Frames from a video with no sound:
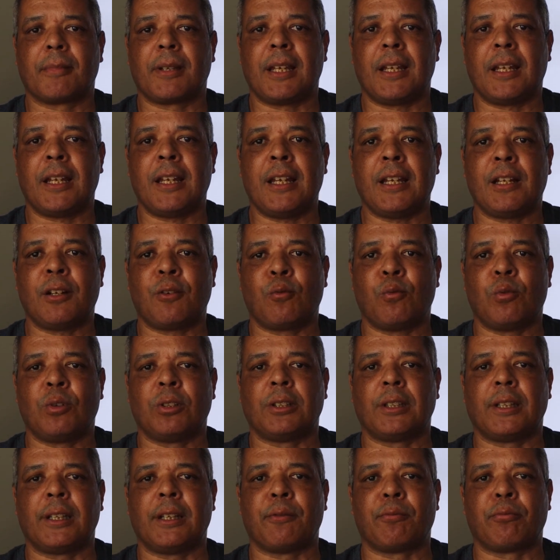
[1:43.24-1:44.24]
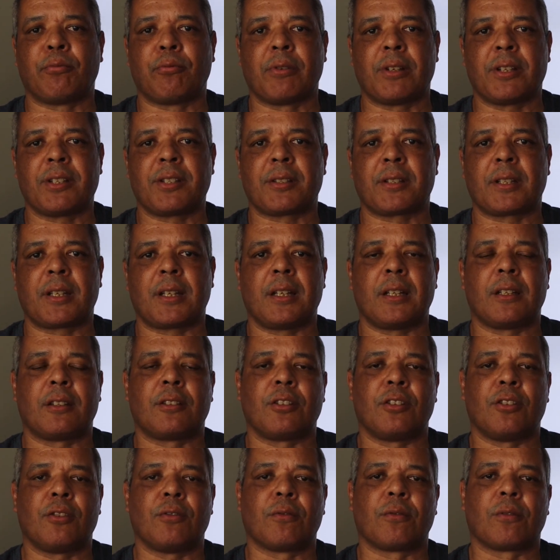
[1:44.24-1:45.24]
equally risky
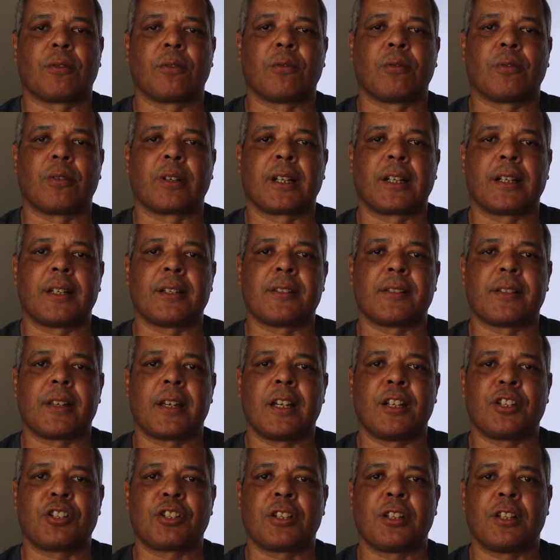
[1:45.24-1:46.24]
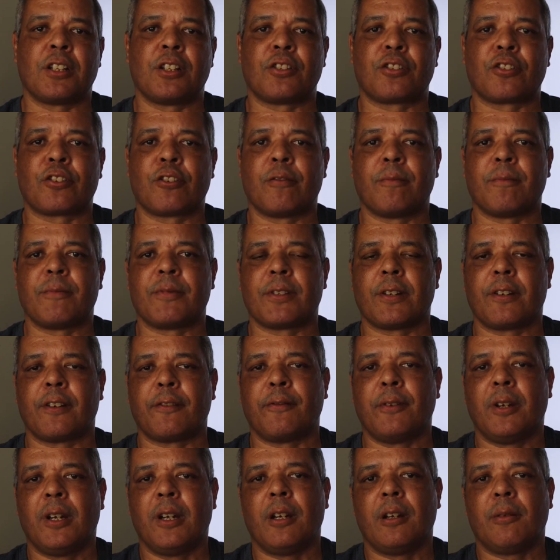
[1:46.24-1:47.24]
to your organization in terms
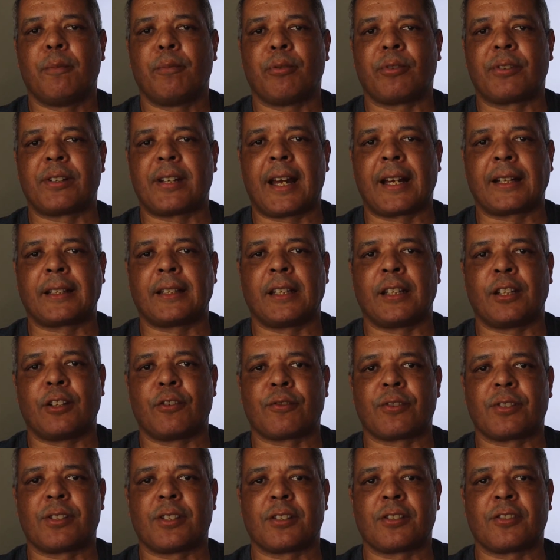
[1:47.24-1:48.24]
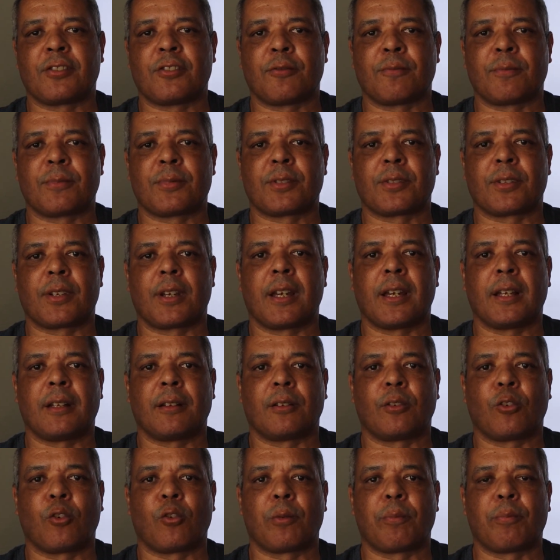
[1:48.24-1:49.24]
of protecting your systems
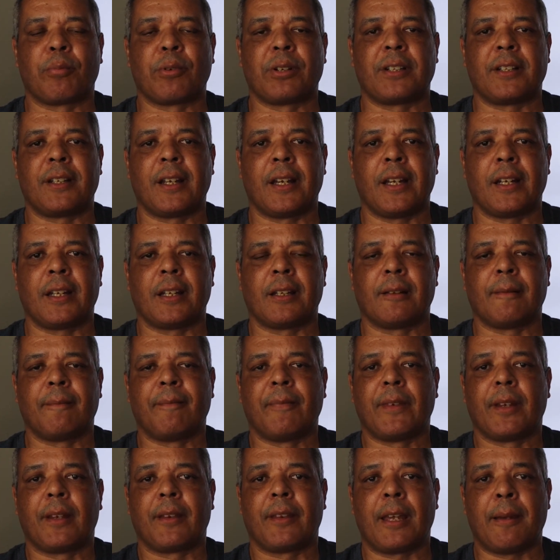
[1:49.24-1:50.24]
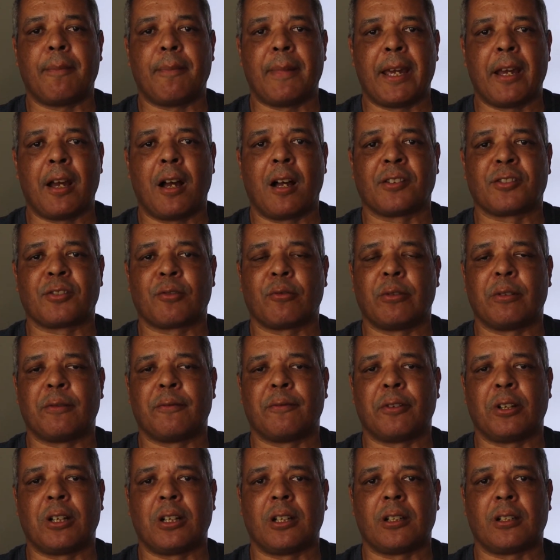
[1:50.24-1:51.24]
and corporate data. They may also
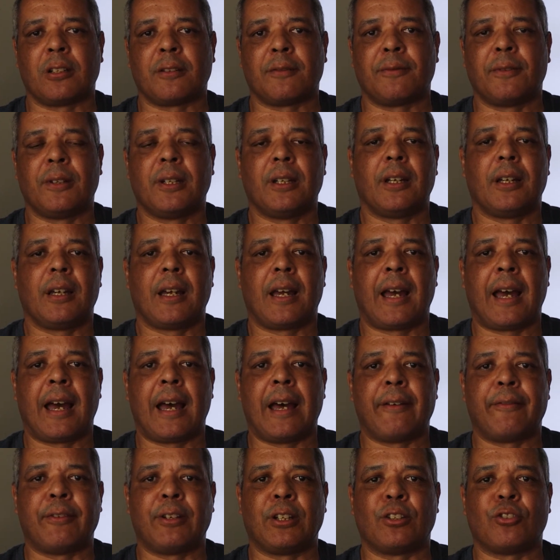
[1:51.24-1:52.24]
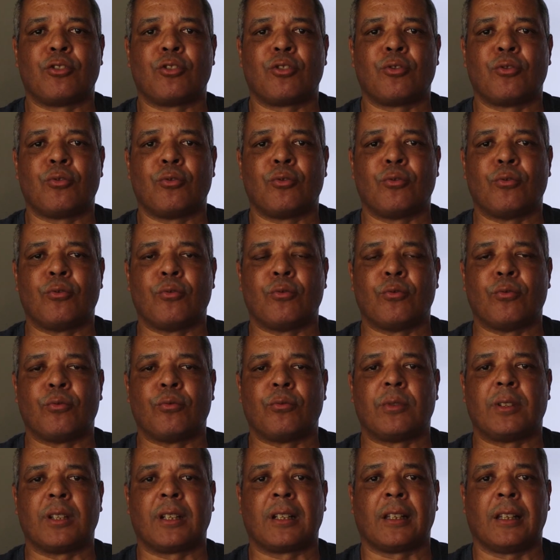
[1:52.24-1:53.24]
involve having
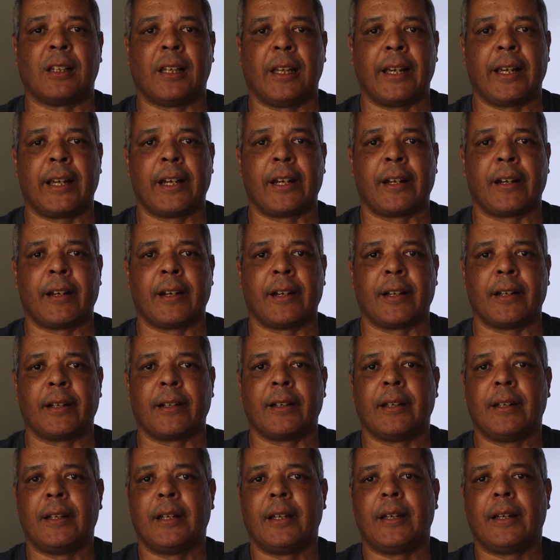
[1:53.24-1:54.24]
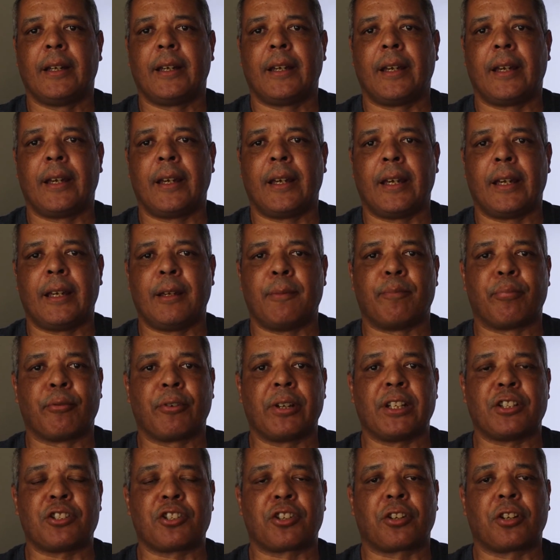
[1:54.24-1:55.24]
to declare a
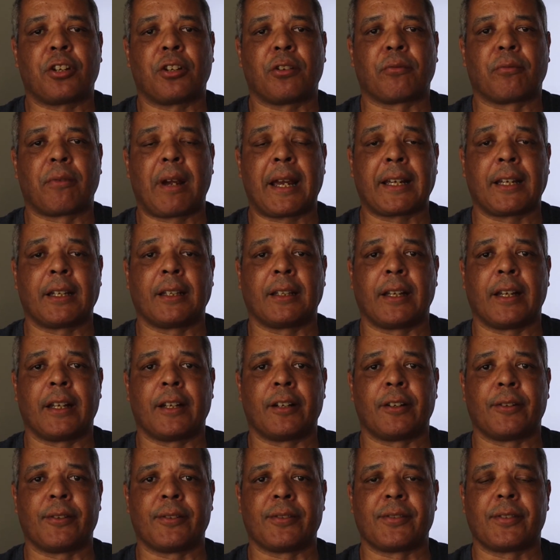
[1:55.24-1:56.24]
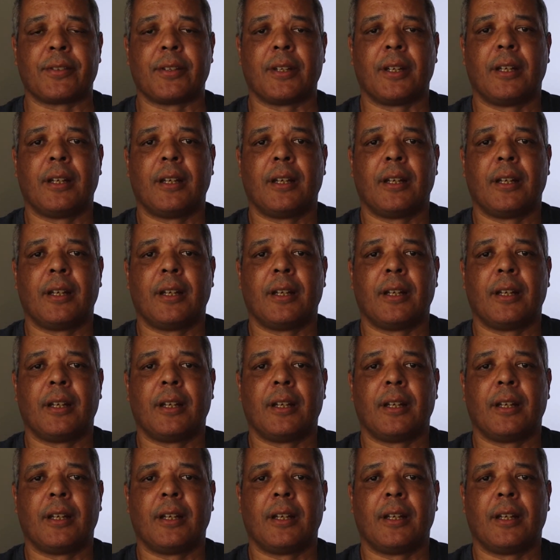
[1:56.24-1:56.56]
breach to your regulators,